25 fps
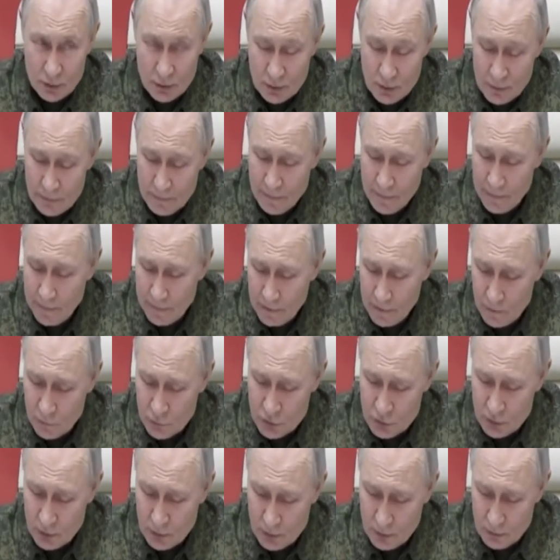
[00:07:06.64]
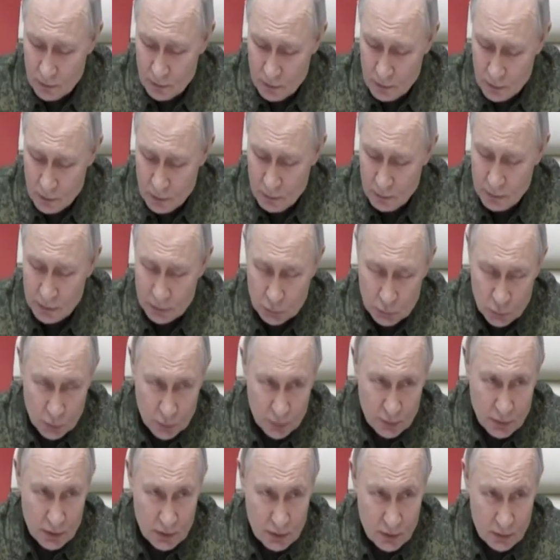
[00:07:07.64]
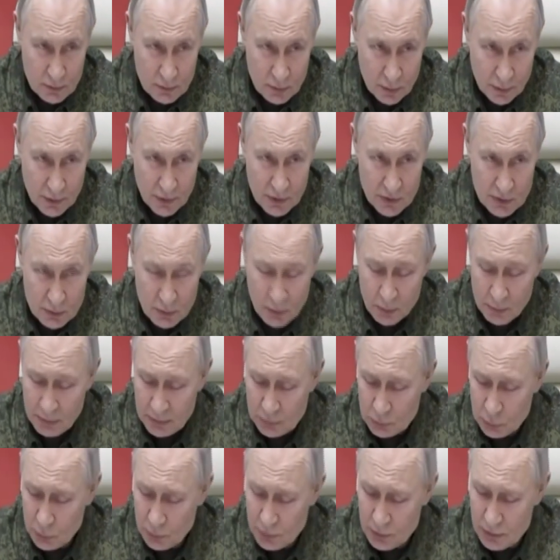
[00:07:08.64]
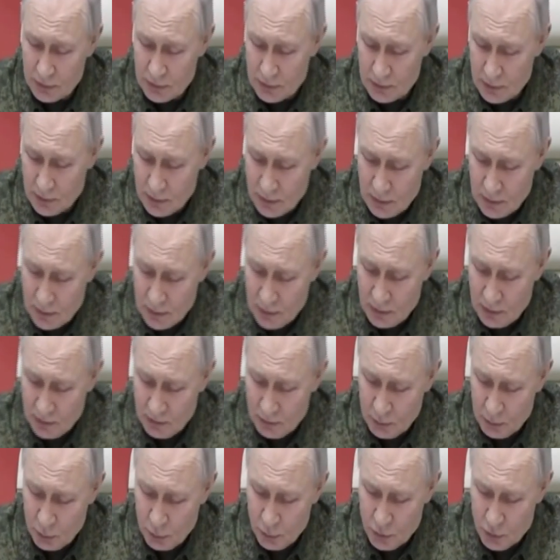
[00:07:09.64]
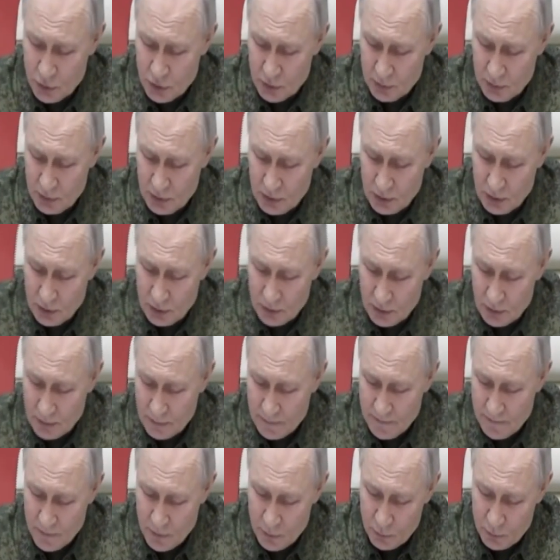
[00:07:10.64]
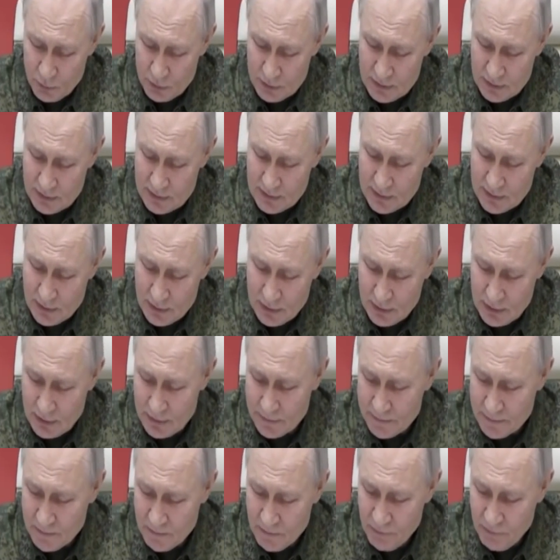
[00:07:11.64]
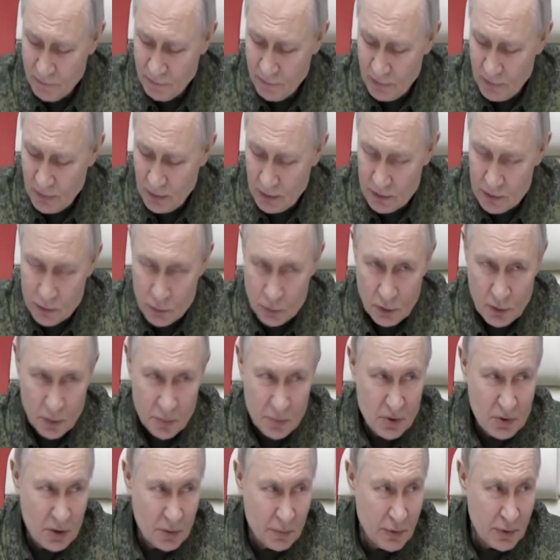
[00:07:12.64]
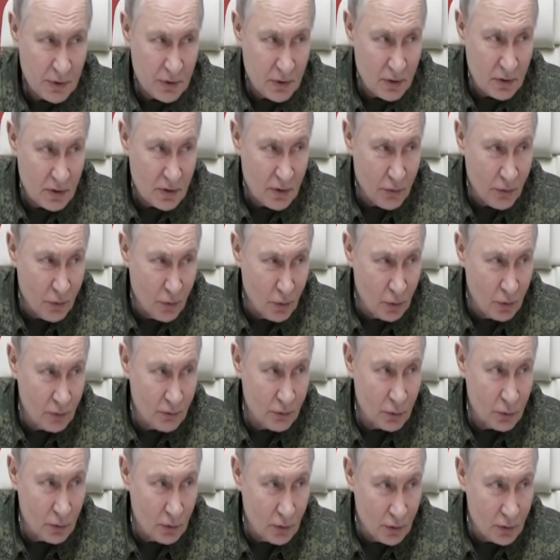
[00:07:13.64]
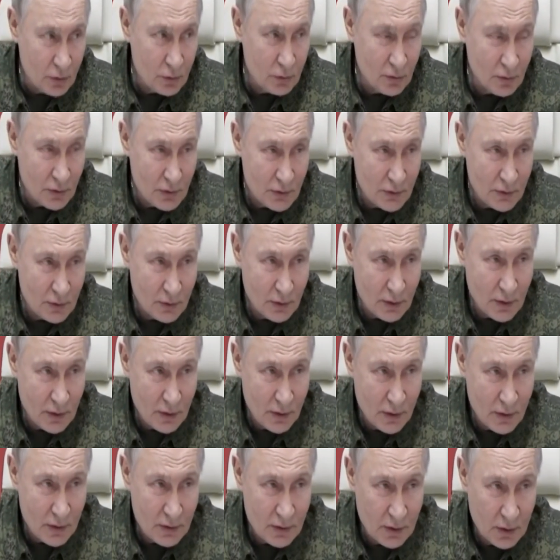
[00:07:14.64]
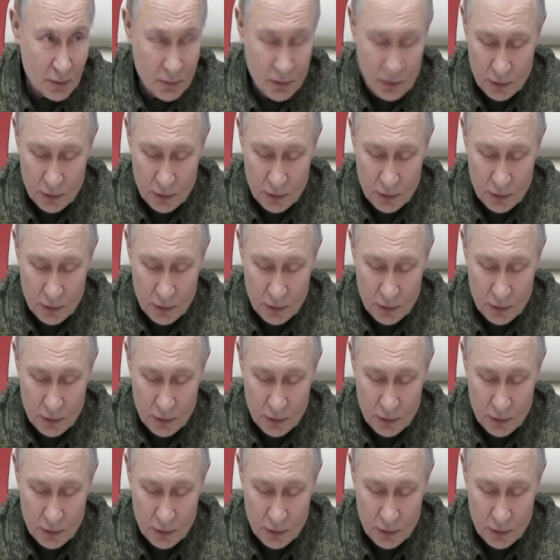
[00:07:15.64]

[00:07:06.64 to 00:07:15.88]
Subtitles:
on Iran's nuclear site in Isfahan, Natanz and Fordow. Medvedev posted these comments on social media. He said the US strike failed to reach their goal.